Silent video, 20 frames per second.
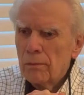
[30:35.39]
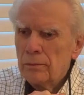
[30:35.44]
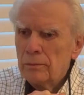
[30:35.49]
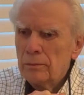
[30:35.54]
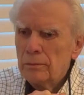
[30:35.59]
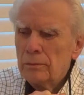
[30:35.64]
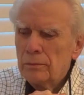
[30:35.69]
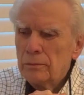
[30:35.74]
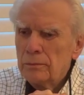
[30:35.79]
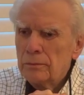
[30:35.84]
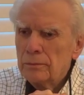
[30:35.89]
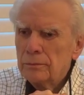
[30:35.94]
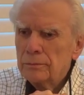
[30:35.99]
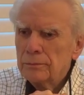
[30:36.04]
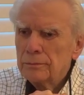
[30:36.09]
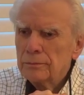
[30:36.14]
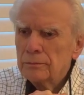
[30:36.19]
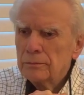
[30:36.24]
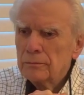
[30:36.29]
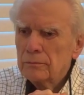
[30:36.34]

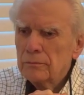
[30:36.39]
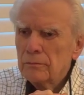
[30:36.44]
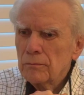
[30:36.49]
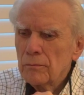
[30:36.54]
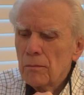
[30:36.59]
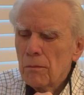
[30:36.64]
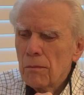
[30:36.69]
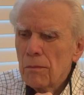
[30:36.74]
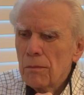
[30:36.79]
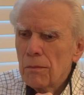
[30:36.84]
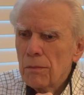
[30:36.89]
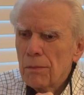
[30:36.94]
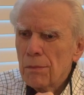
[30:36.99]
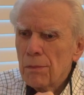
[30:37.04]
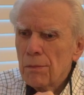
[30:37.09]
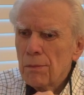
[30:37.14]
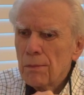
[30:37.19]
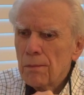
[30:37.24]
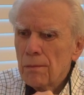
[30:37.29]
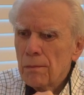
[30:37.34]
Trinity and a
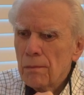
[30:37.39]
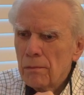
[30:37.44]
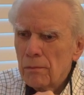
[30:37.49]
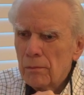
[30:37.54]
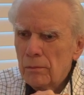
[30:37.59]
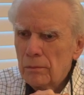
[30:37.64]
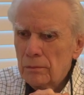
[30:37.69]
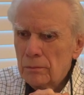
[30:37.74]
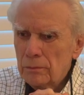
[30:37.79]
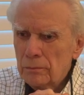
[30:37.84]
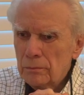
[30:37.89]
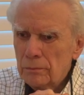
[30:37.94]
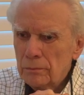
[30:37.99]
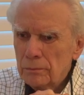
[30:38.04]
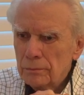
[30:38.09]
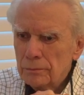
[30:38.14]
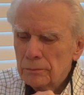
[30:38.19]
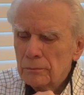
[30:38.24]
major event that happened.